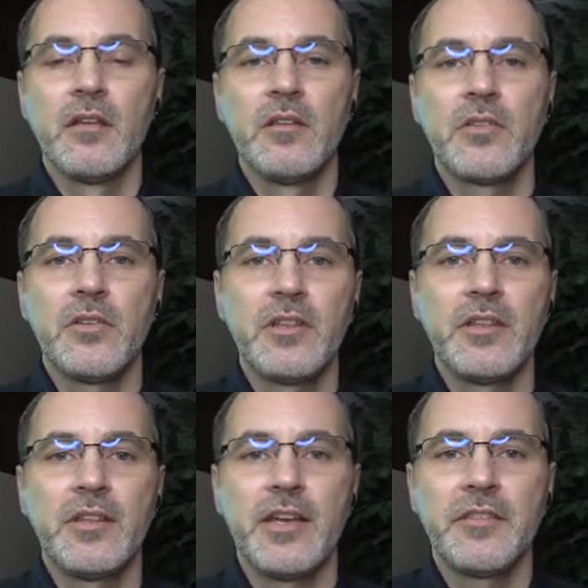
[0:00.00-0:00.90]
So
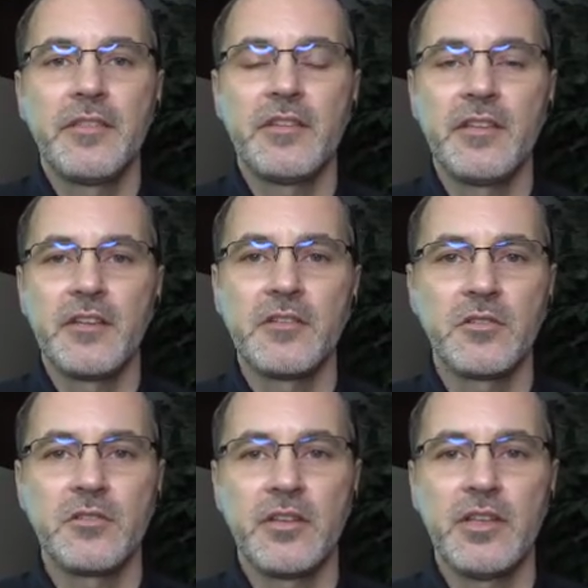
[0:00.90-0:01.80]
I think the
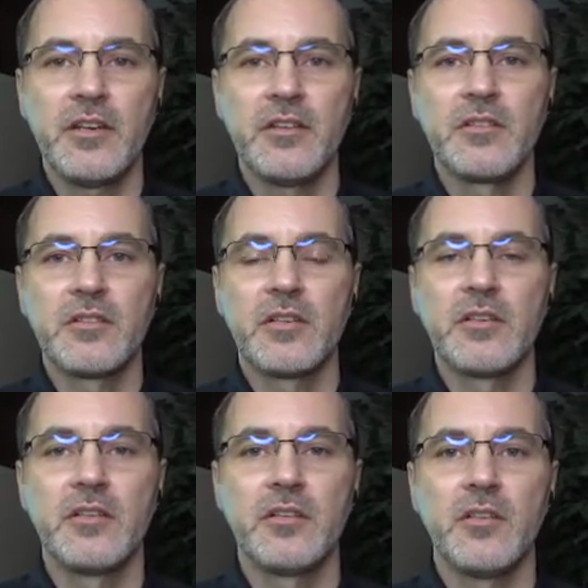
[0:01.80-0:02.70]
answer to that is
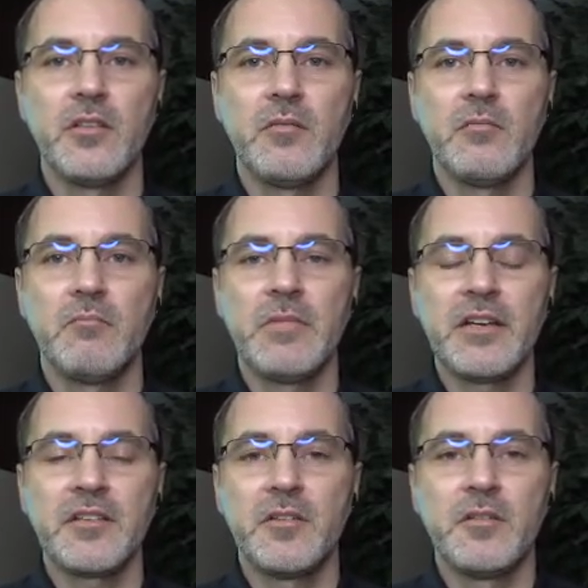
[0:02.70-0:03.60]

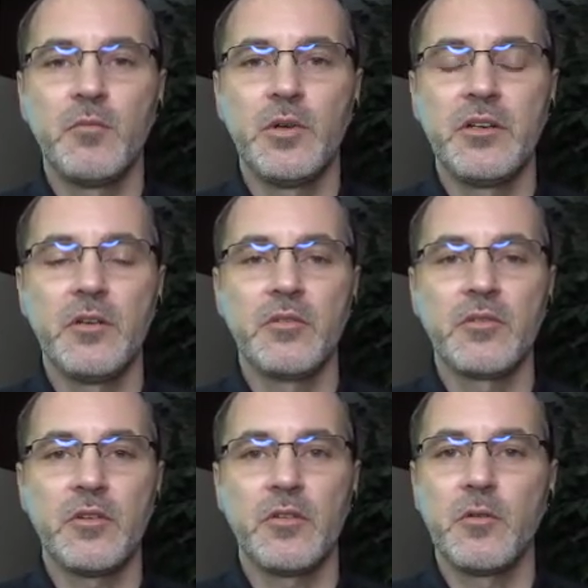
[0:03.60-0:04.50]
Macs and
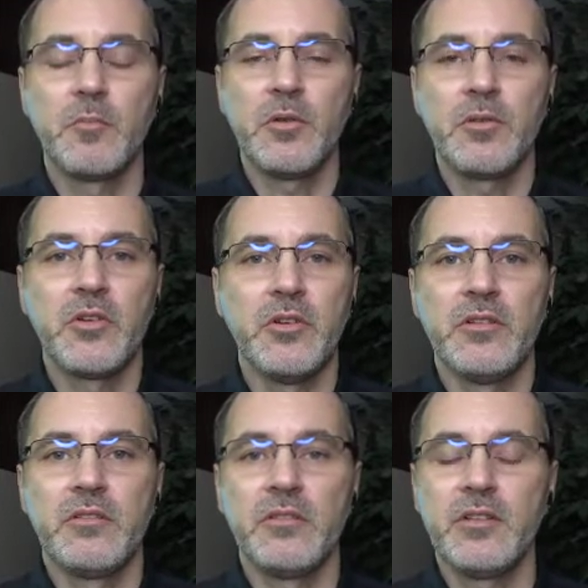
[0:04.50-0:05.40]
Windows they're both
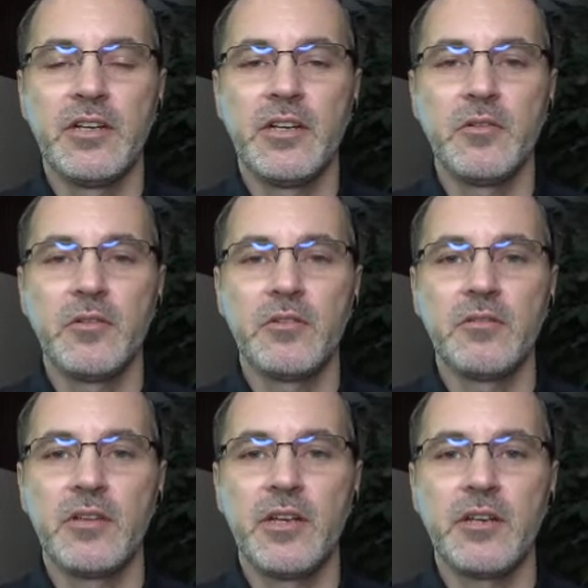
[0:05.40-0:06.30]
good.
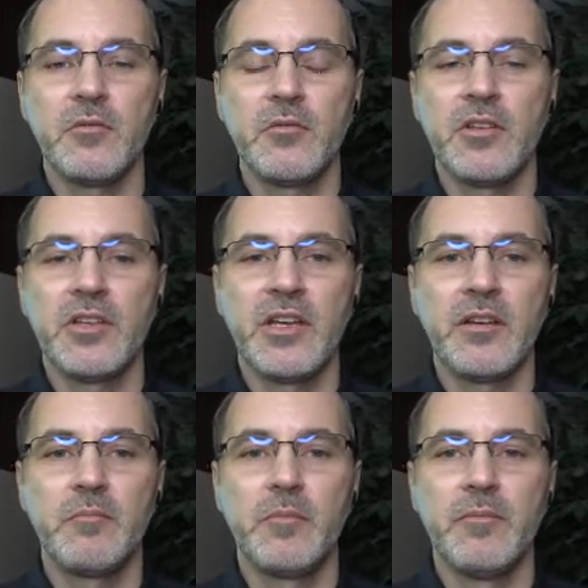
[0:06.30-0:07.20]
I don't really
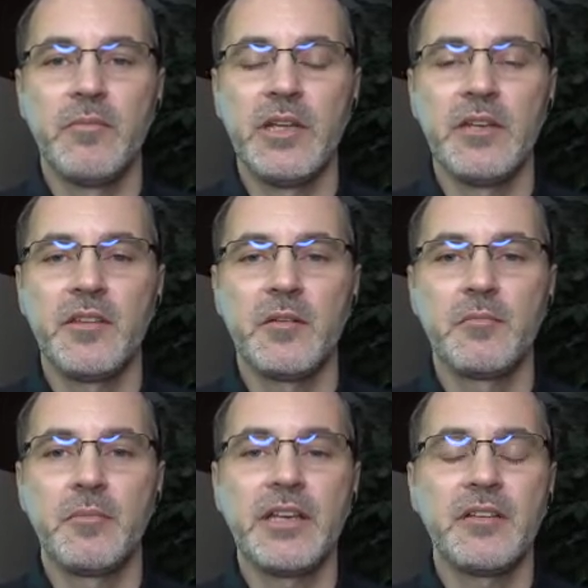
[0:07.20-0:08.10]
have anything
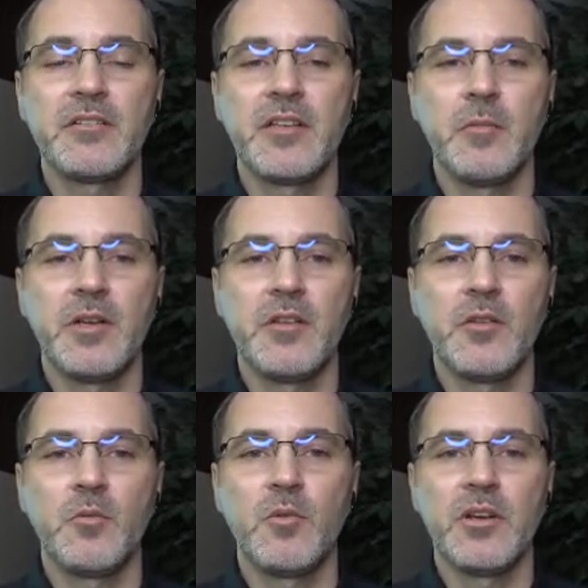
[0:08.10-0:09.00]
bad to say about
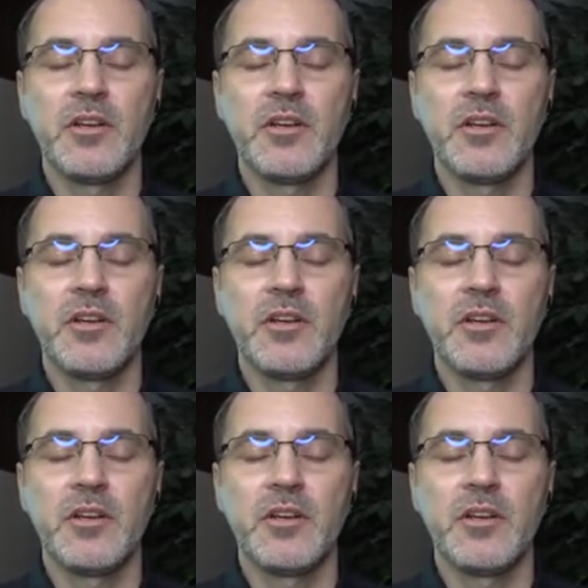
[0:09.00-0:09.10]
either one.